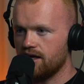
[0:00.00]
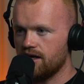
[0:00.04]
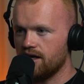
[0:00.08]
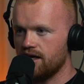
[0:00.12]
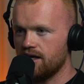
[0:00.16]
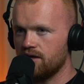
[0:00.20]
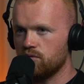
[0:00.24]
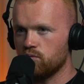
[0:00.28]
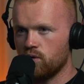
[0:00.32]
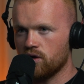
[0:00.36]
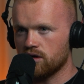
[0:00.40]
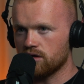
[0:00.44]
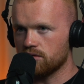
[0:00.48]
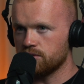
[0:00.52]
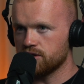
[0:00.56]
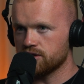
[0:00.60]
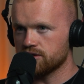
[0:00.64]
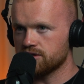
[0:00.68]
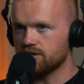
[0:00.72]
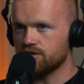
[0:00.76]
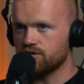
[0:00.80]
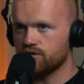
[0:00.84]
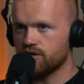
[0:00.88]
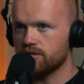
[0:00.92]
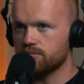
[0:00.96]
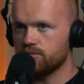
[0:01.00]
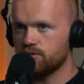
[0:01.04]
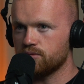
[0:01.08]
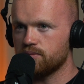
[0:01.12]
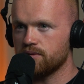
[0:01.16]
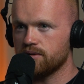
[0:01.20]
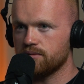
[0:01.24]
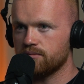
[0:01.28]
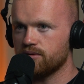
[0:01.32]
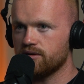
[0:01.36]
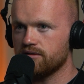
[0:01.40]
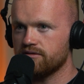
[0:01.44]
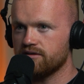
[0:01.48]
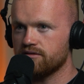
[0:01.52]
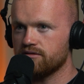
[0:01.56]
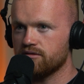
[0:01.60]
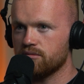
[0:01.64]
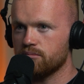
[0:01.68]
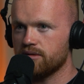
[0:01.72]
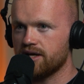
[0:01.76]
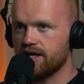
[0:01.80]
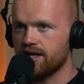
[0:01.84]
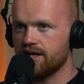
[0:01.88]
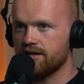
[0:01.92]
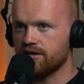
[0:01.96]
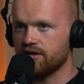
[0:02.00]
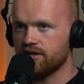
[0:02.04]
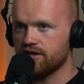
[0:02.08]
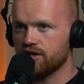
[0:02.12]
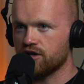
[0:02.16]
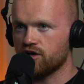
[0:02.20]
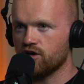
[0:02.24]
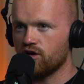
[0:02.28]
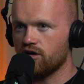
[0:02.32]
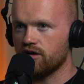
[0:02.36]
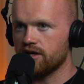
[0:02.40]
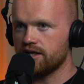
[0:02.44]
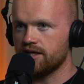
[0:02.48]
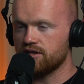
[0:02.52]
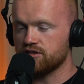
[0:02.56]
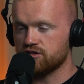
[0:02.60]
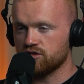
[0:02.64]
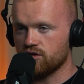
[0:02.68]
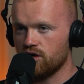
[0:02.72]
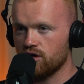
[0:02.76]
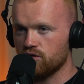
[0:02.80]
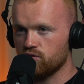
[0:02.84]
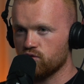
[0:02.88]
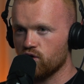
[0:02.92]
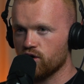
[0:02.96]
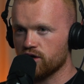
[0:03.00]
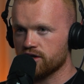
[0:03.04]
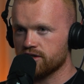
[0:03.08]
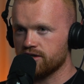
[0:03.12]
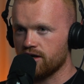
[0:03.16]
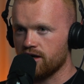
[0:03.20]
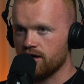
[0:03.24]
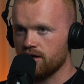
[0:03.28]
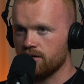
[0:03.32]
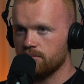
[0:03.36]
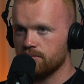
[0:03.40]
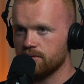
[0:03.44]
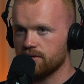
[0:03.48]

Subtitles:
one of the most incredible people I've ever met. Like the guy, so I rocked up.